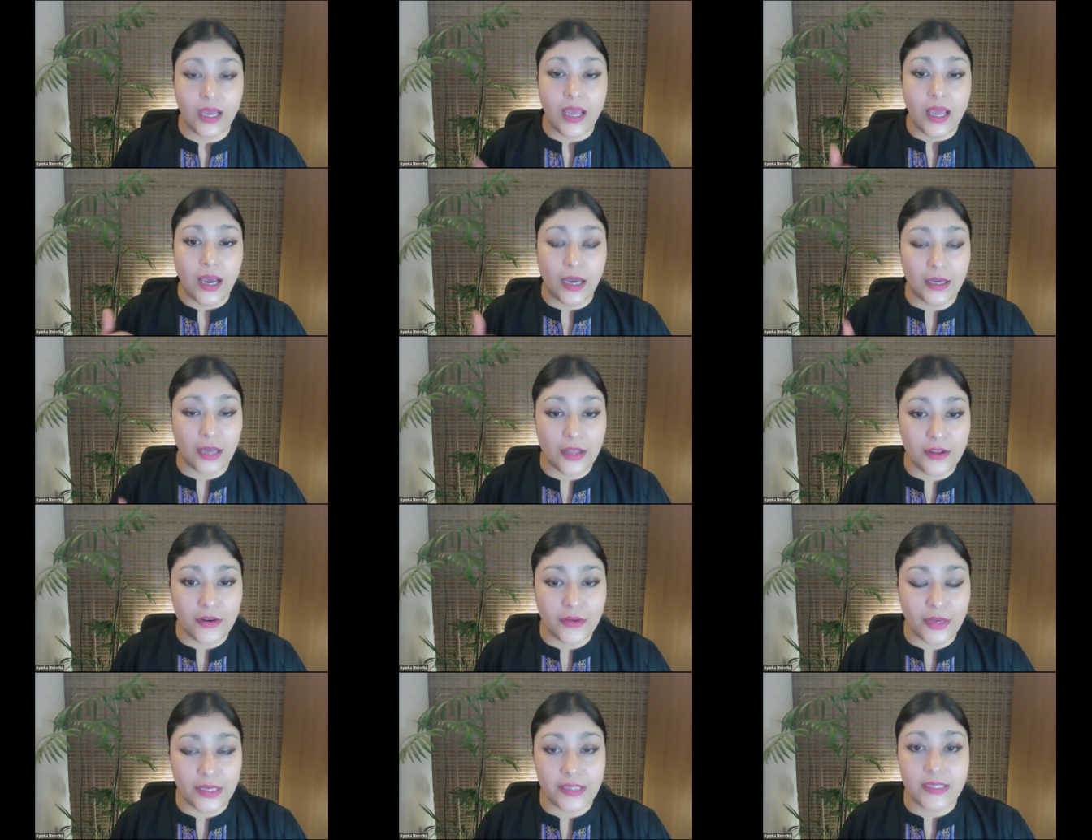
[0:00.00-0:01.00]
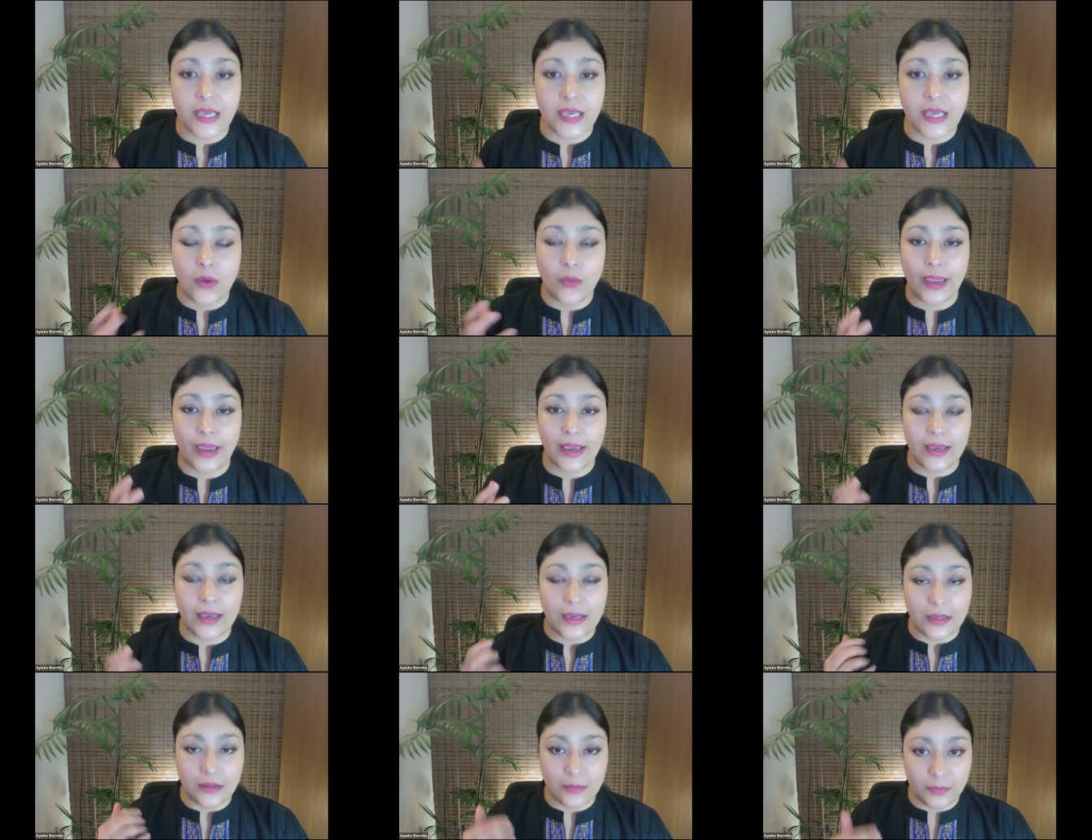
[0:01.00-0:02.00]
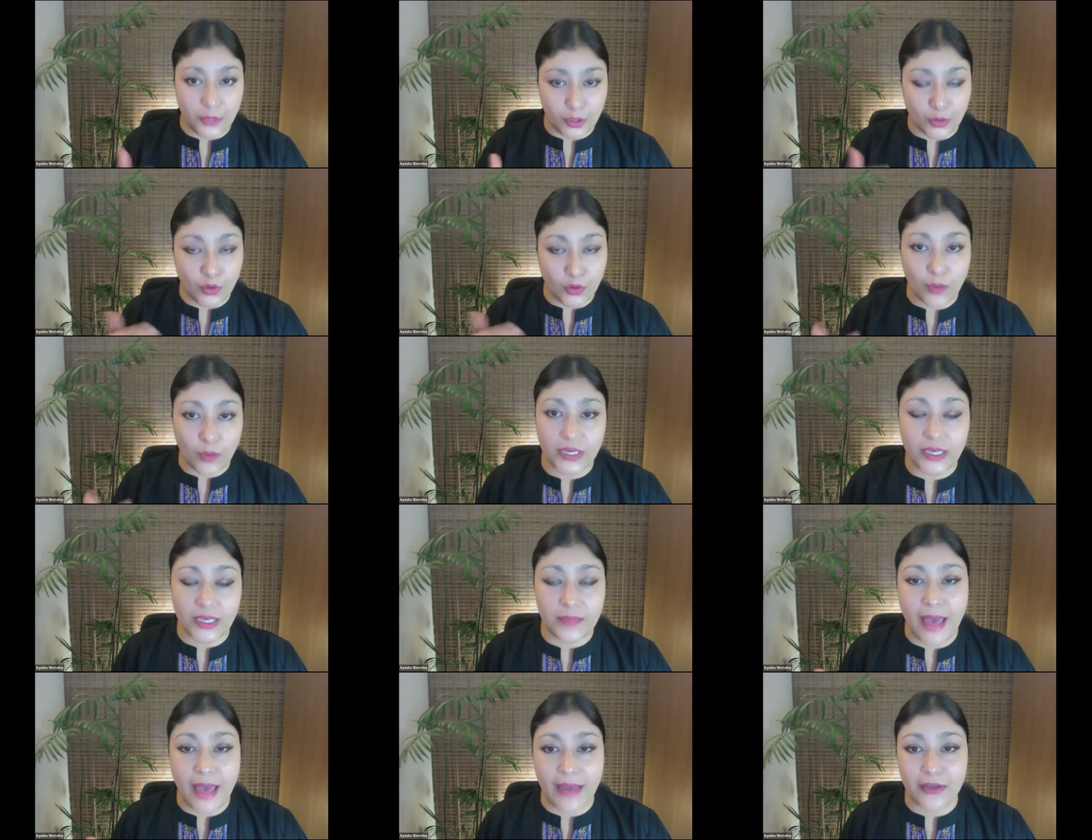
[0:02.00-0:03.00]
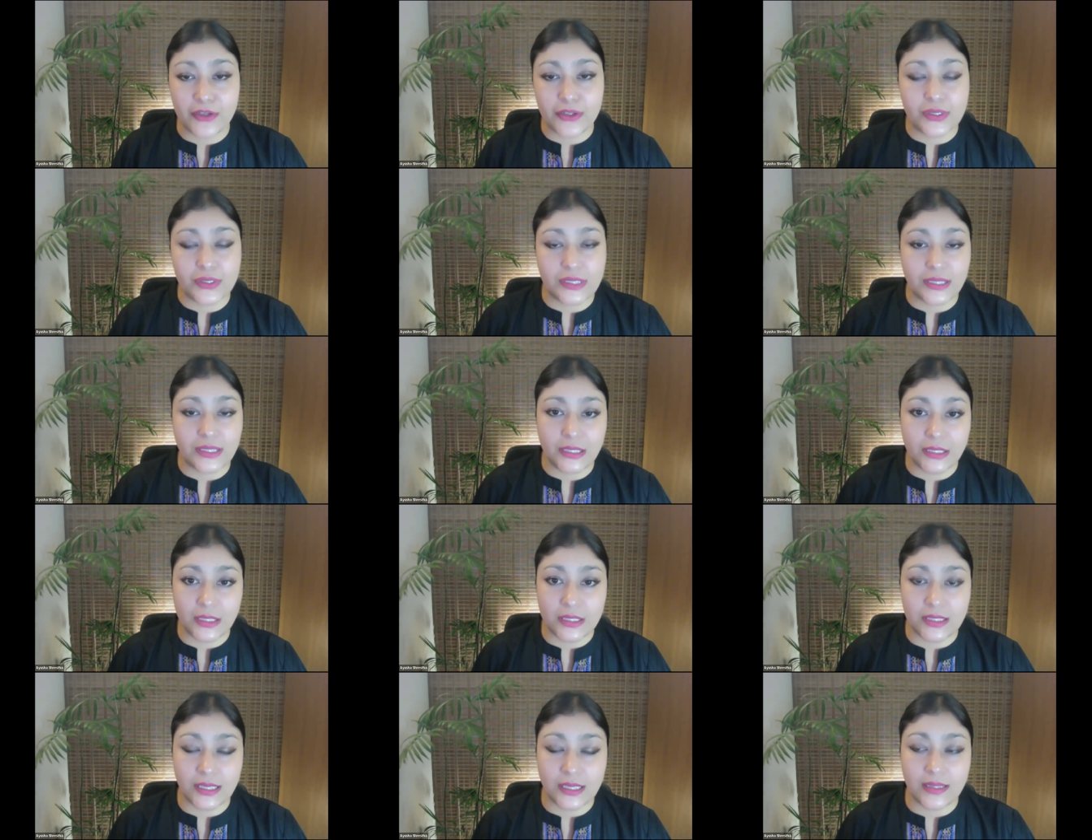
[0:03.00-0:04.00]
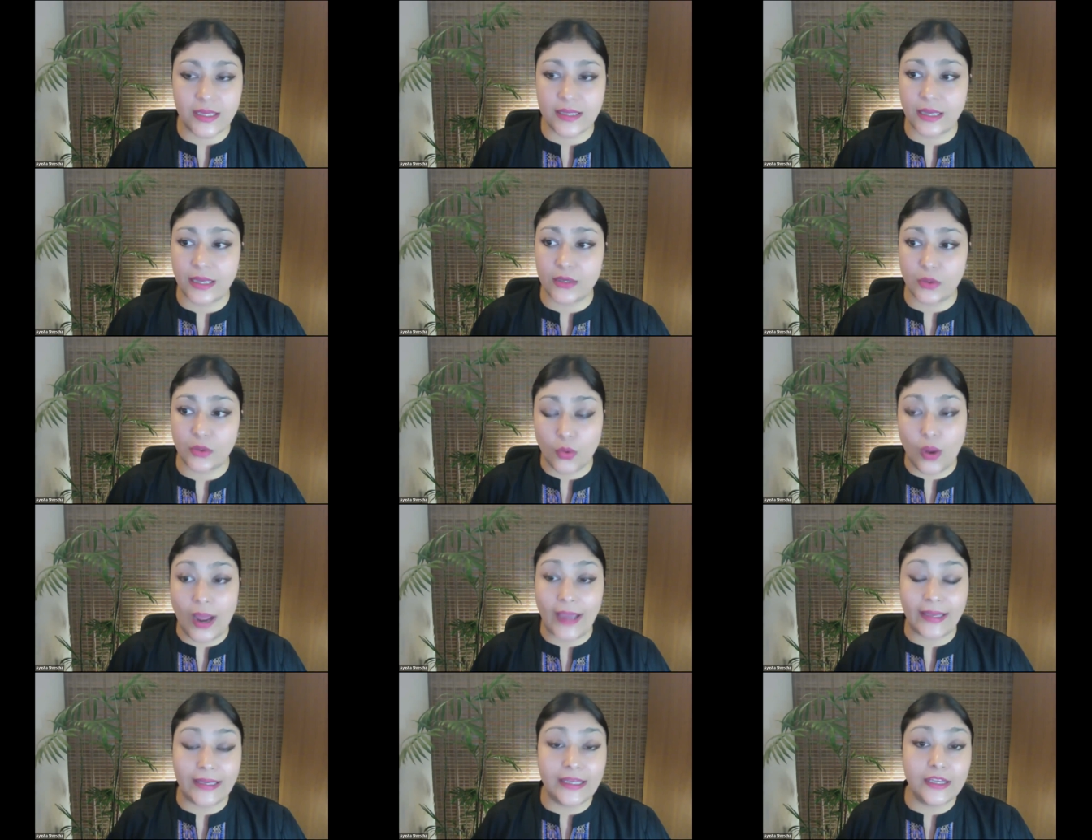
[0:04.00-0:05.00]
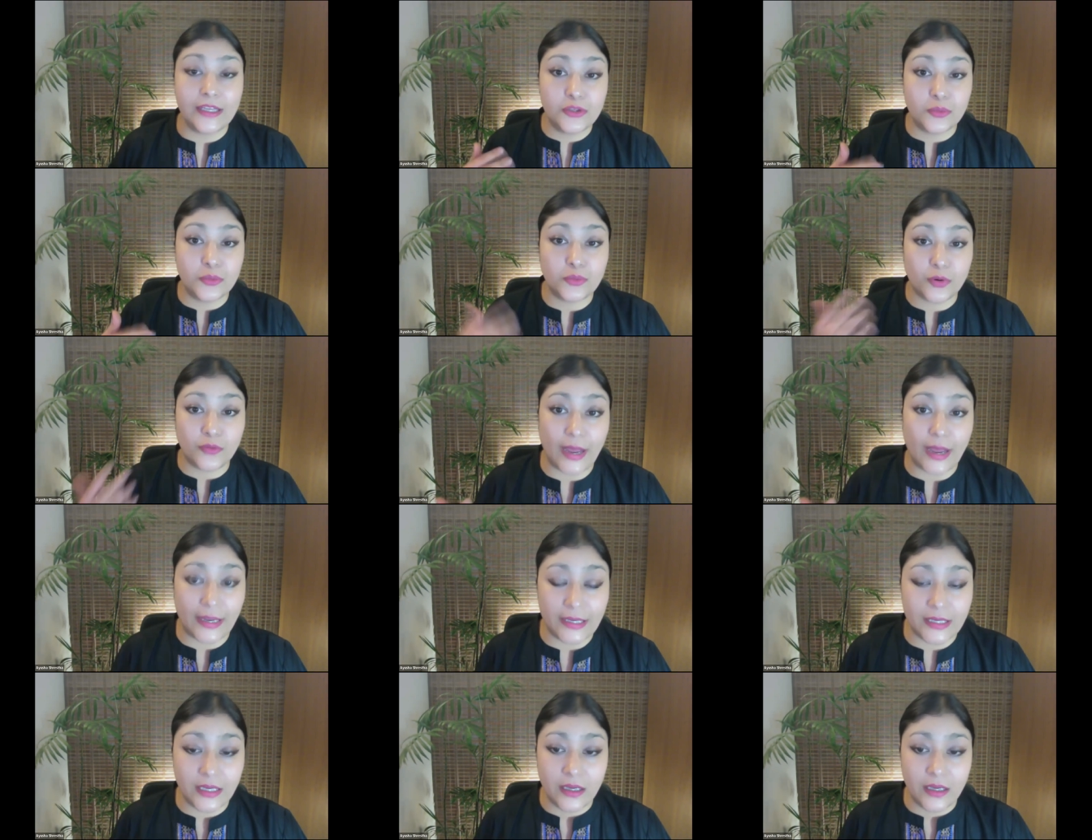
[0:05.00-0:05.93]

Another is where, normally managers and leaders, they think that, oh, I need to provide